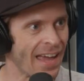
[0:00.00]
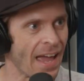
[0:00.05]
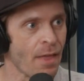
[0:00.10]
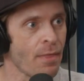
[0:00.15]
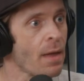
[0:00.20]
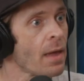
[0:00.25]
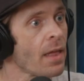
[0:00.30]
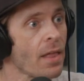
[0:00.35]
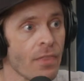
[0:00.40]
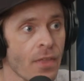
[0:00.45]
the, they,
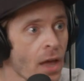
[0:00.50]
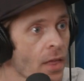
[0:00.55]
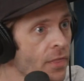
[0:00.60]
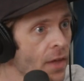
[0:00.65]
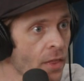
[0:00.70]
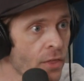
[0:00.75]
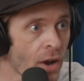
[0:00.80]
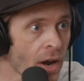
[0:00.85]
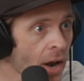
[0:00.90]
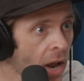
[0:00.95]
the worst,
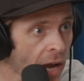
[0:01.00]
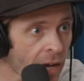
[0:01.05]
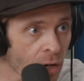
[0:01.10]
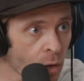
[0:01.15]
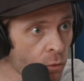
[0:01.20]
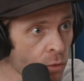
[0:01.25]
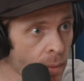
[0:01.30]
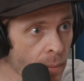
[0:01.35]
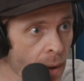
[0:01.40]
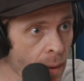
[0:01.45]
they, the, they're not
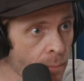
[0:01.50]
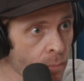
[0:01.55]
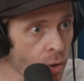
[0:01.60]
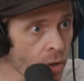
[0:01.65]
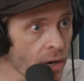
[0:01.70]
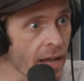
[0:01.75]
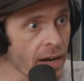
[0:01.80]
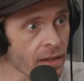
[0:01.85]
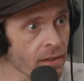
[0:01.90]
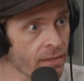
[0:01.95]
going to
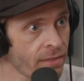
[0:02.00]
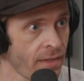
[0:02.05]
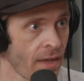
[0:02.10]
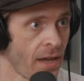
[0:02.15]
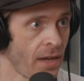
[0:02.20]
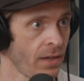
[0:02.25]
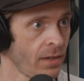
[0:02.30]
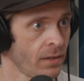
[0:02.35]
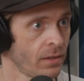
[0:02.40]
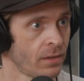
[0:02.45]
remember
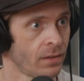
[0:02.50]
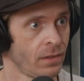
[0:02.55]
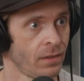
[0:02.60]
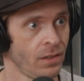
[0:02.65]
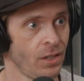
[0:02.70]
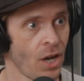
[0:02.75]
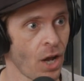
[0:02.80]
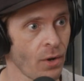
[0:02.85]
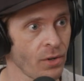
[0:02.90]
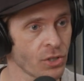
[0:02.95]
anything.
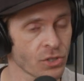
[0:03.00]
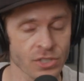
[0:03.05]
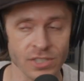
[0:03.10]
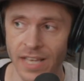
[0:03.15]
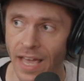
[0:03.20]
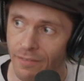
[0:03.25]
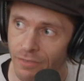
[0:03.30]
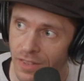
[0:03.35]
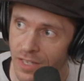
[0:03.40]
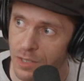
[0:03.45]
No, you know, and you're
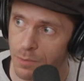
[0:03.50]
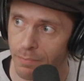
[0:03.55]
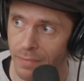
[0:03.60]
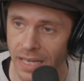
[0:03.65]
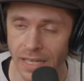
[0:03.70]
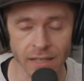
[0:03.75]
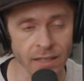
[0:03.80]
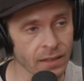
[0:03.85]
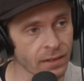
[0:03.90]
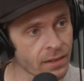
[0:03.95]
just having this
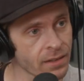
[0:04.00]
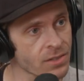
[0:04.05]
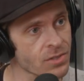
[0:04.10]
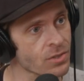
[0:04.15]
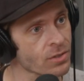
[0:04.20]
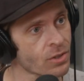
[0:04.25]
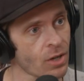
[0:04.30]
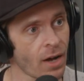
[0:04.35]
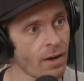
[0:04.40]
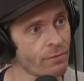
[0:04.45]

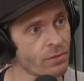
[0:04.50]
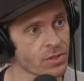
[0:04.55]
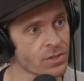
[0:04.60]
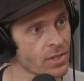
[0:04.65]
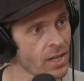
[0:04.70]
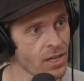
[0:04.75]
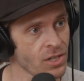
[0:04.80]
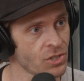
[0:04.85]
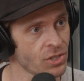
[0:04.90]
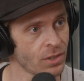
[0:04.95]
meaningless
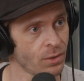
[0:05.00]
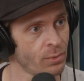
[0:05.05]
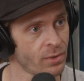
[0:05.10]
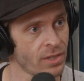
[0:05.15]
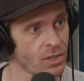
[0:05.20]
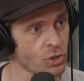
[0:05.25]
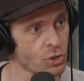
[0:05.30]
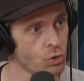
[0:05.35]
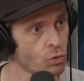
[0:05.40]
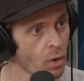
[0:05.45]
conversation
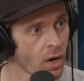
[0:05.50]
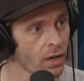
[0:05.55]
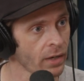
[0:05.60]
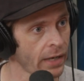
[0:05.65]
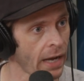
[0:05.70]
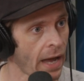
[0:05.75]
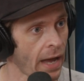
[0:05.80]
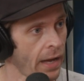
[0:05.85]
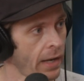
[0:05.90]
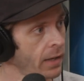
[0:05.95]
with this
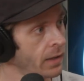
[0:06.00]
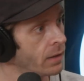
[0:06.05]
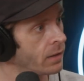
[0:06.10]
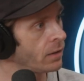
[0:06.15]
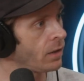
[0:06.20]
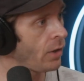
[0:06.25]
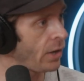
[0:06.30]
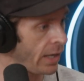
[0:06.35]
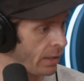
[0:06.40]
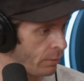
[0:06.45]
drunk guy. Go